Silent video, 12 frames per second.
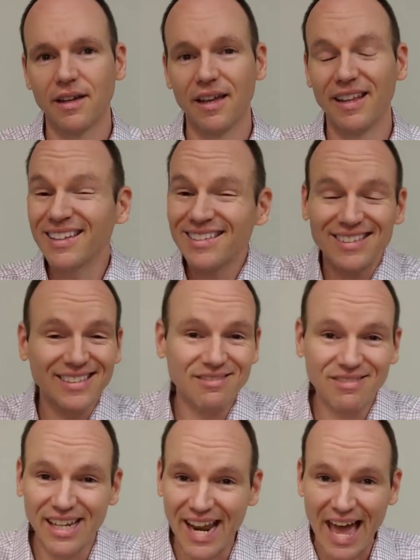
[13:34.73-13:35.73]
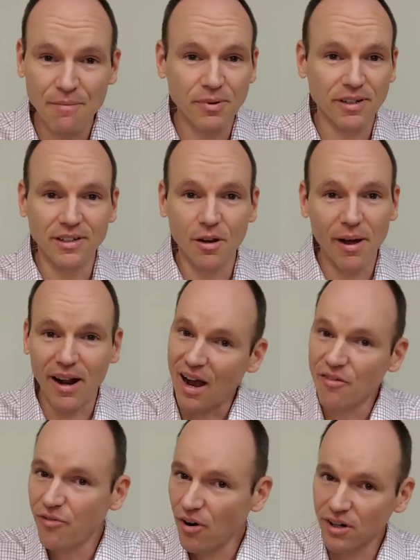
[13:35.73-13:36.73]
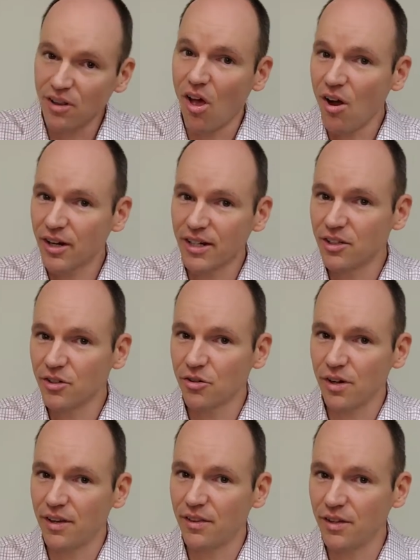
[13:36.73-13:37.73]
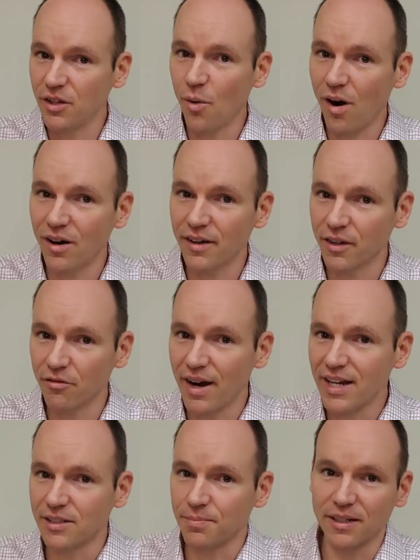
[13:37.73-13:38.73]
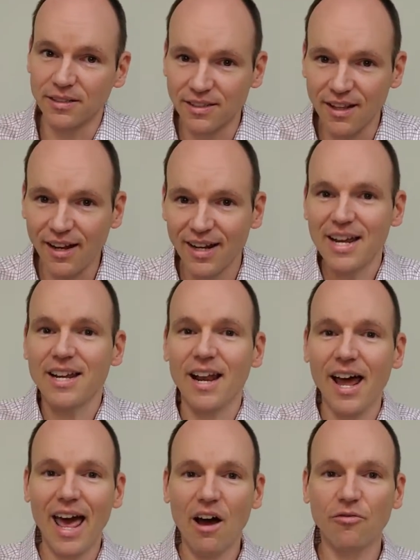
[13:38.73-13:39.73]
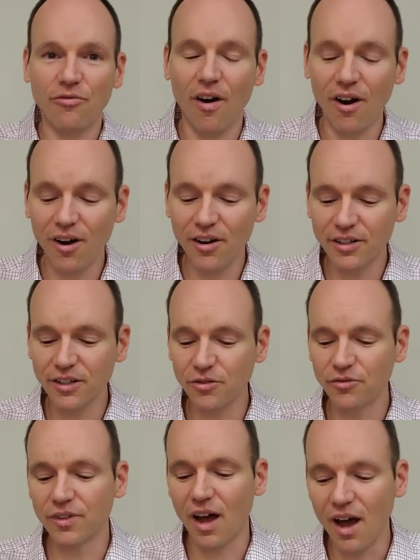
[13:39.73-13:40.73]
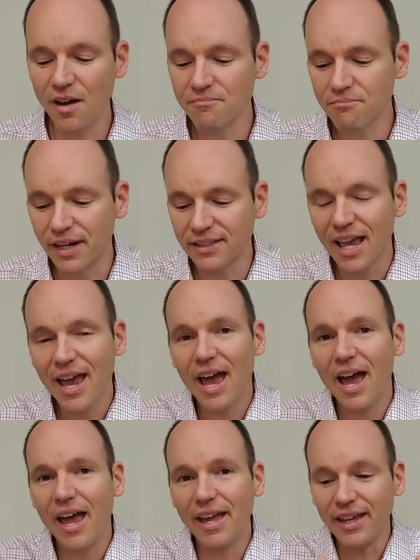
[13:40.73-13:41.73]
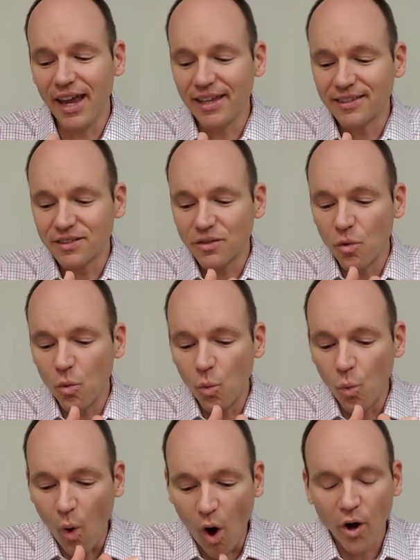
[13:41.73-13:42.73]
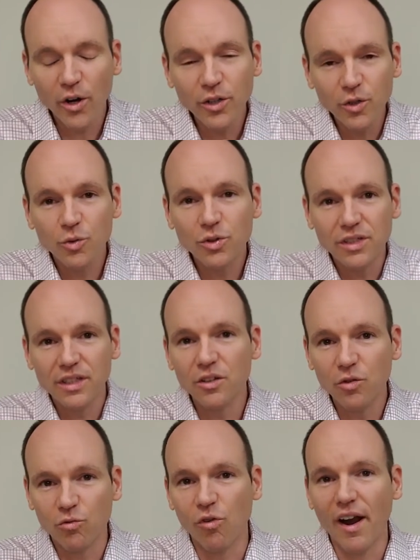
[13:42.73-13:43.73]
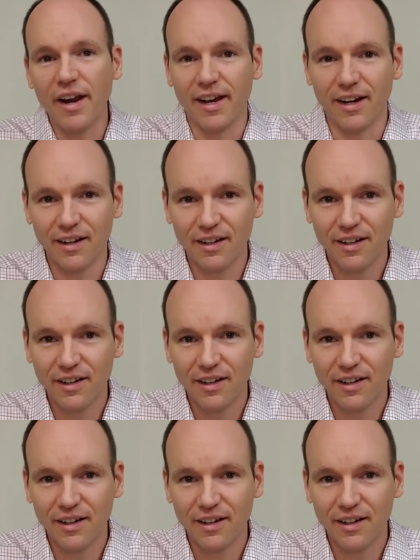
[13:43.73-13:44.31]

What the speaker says: And this can happen no matter how far along you are in the race, because it's not how far you've come, but it's are you still running?